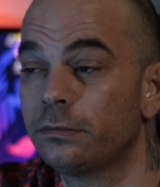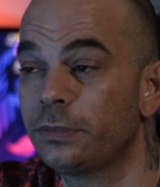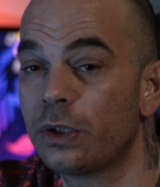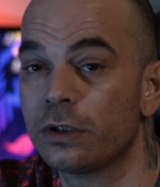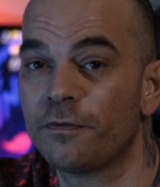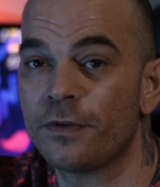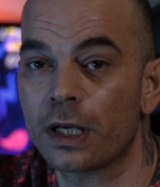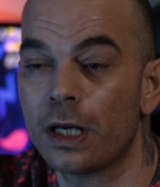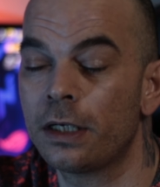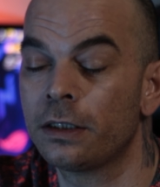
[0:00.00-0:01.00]
because of the
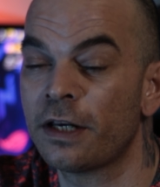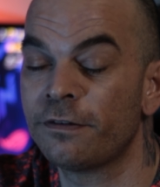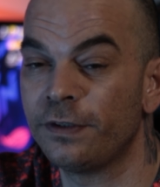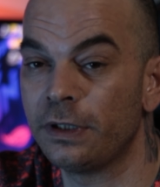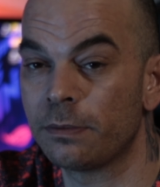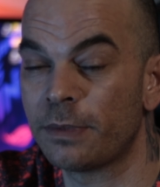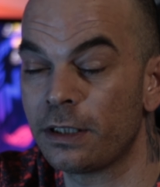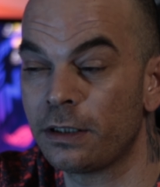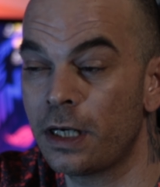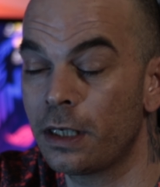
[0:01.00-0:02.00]
current, I finished
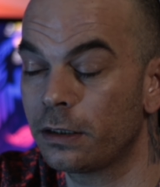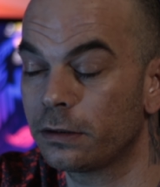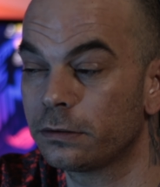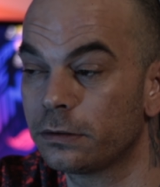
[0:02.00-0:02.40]
my tank,